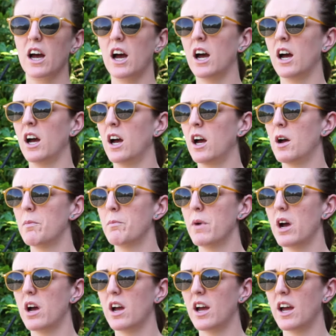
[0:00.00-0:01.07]

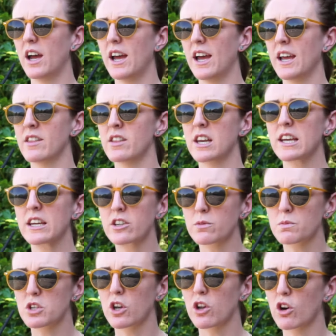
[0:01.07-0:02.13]
In the lead
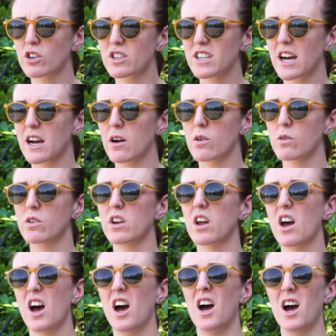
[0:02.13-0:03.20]
up to lockdown,
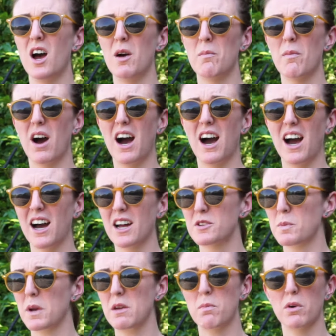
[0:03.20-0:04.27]
I
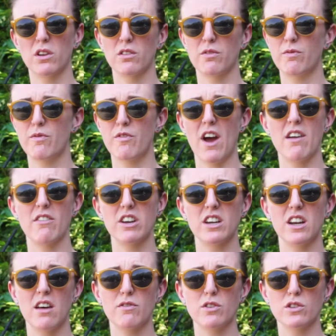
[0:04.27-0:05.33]
had people of
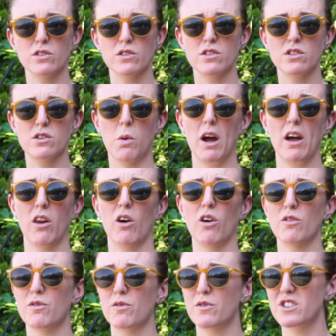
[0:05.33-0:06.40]
varying levels, quite a
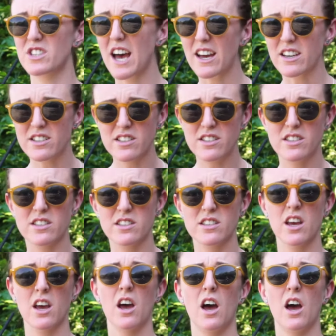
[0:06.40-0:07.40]
lot of tests